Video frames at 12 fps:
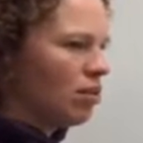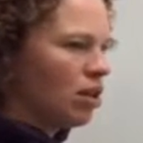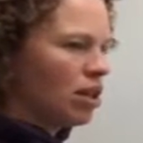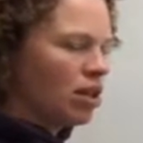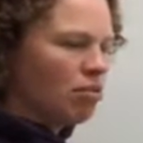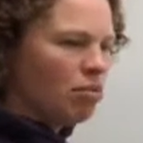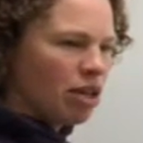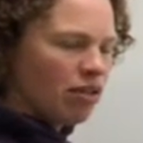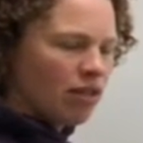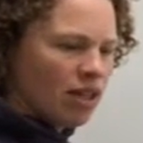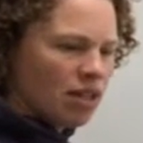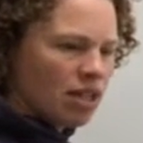one of the big
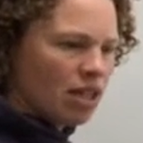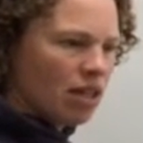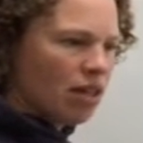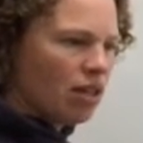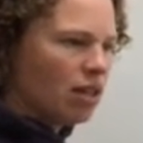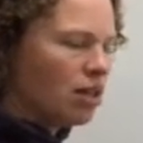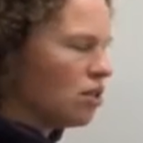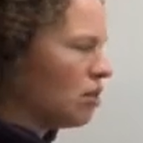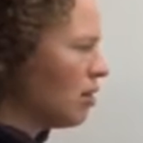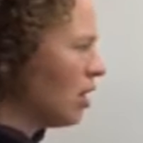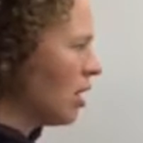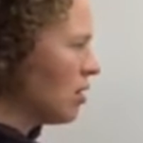fancy calculators,
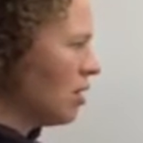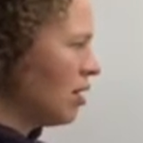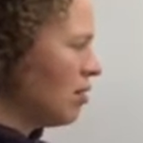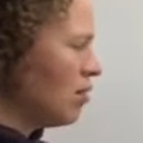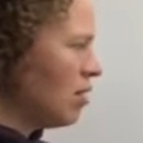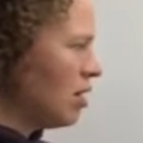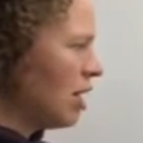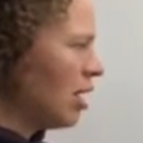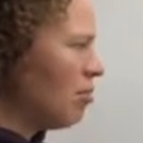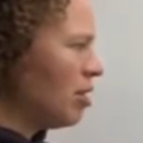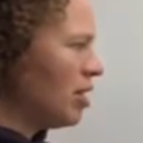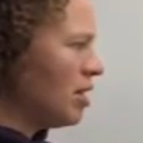you can actually
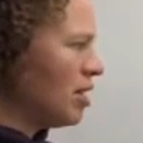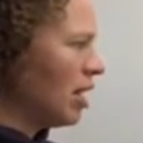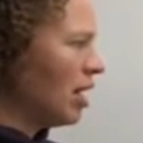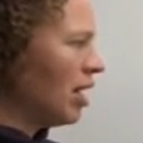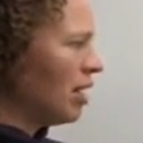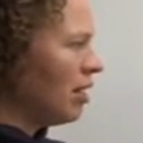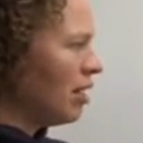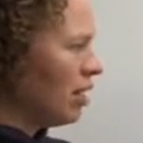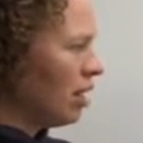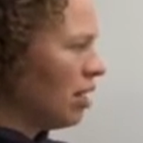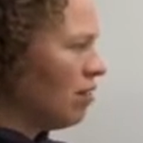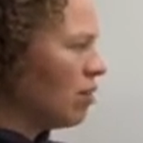type in sine,
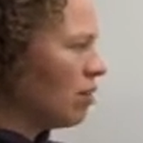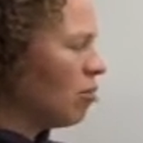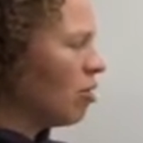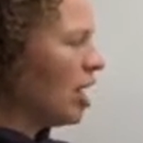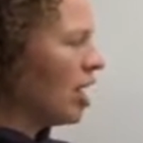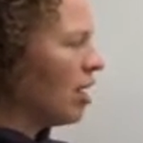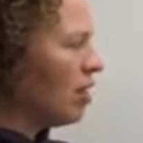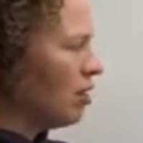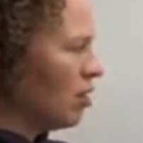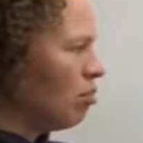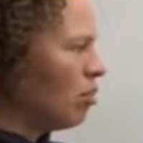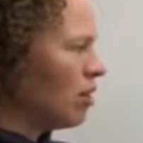it'll give you a bracket,
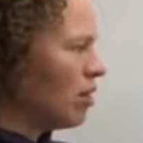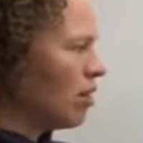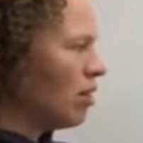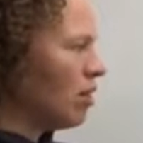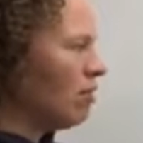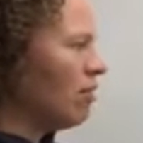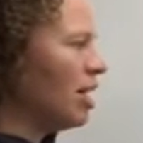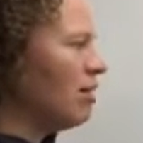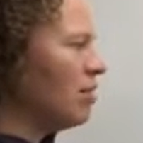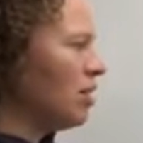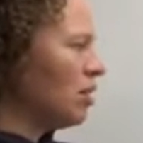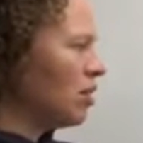you put the
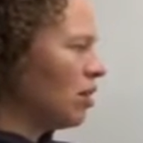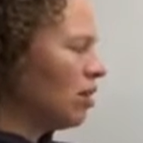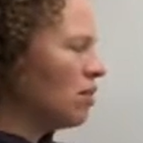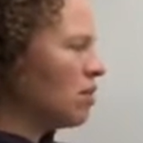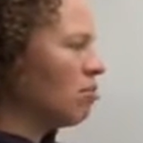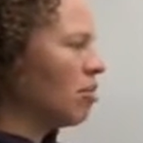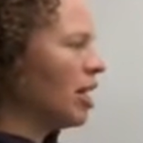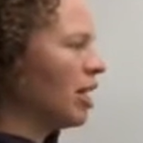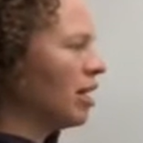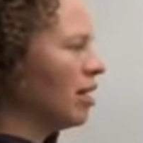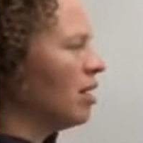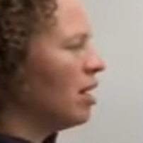35 in, you close the
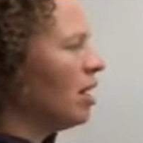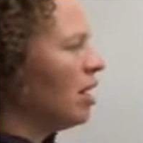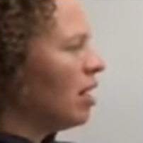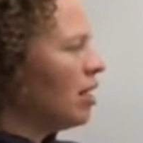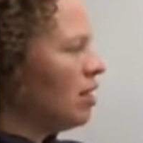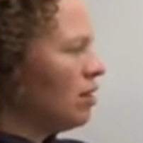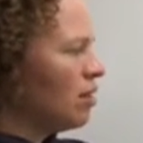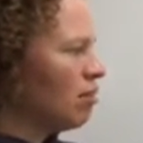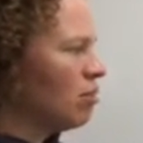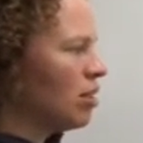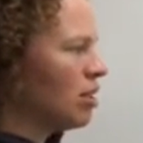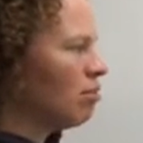bracket, and then you
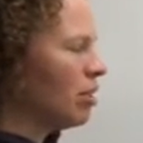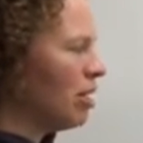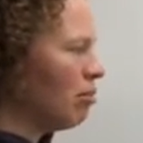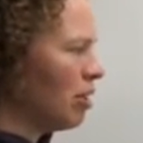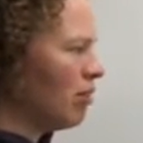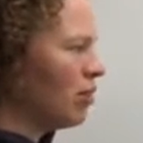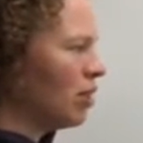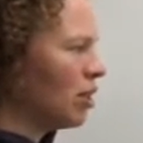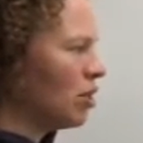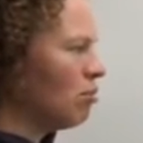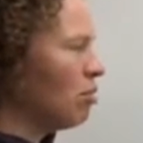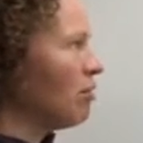can multiply it by 4 and
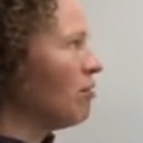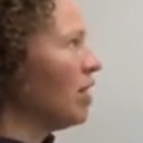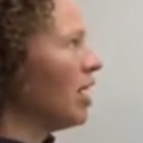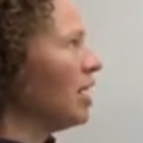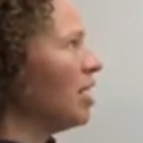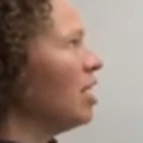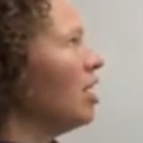it should be fine.